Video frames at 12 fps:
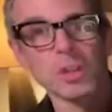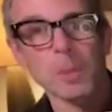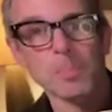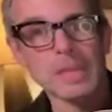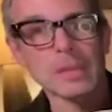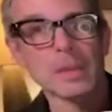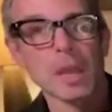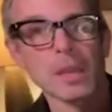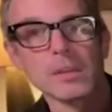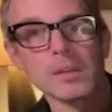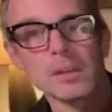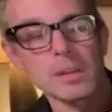a
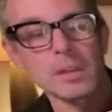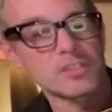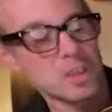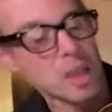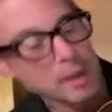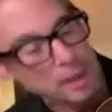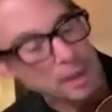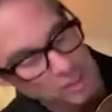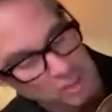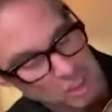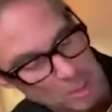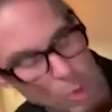P90. It's got
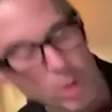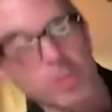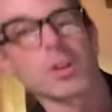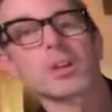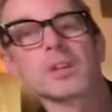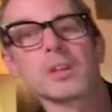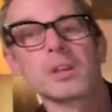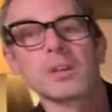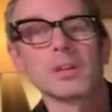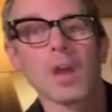a Seymour Duncan